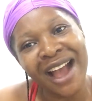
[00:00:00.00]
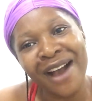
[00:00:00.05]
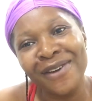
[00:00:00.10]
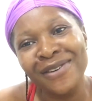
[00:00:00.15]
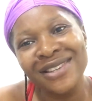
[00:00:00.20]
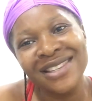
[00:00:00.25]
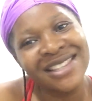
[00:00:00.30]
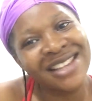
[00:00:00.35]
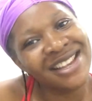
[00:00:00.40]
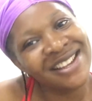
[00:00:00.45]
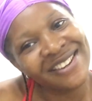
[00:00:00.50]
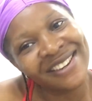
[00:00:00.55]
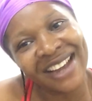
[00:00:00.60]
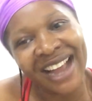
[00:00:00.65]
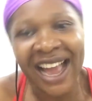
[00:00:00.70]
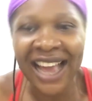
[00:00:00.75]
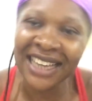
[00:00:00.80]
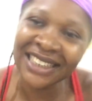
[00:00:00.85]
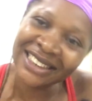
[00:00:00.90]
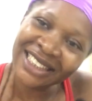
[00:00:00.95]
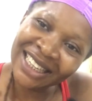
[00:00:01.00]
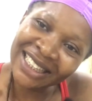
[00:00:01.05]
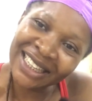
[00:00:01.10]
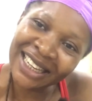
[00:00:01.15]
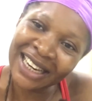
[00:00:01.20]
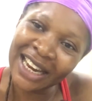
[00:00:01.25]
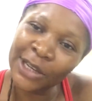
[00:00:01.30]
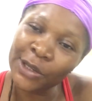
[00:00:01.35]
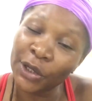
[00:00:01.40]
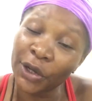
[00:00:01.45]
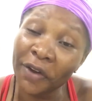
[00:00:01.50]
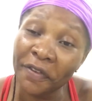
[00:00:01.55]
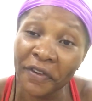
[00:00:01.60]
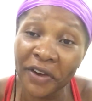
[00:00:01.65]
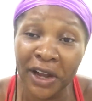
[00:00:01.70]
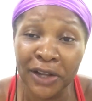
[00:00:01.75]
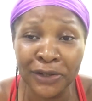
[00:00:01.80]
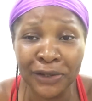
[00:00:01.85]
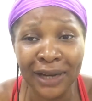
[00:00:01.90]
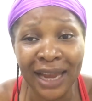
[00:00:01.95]
I will see you guys in the next one. Don't
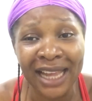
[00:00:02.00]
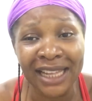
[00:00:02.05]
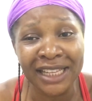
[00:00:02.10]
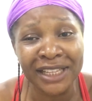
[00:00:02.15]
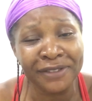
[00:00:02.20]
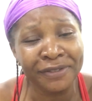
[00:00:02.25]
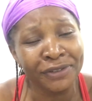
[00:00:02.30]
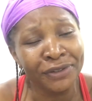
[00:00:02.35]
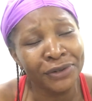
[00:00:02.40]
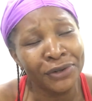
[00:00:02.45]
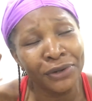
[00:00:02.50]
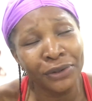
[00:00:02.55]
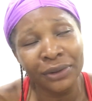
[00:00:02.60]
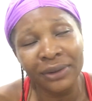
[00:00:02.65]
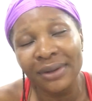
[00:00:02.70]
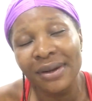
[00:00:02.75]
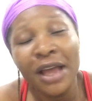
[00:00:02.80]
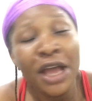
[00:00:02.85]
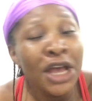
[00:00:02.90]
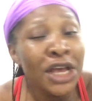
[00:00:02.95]
forget to like this video,